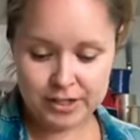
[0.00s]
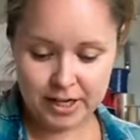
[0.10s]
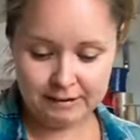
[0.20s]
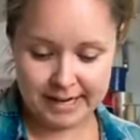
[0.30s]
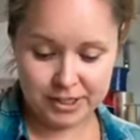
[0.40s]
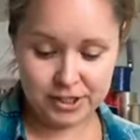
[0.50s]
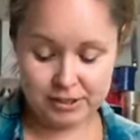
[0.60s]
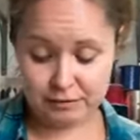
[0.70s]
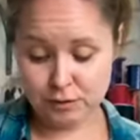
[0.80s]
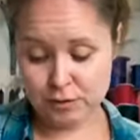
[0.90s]
directions
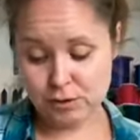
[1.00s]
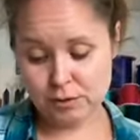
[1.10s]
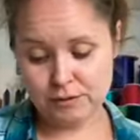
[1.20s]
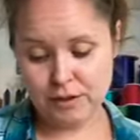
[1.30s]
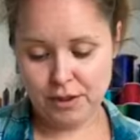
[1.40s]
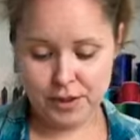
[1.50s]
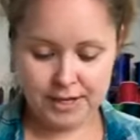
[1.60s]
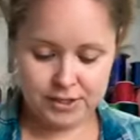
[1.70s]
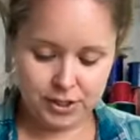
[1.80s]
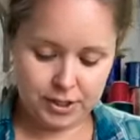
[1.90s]
of all the sorts of other
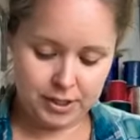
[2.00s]
things you can